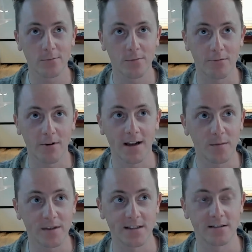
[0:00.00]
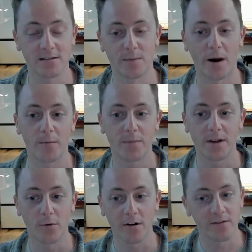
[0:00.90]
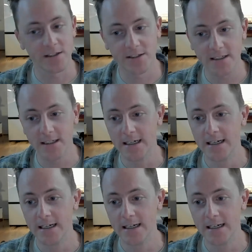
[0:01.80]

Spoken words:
with running a business is about being more efficient,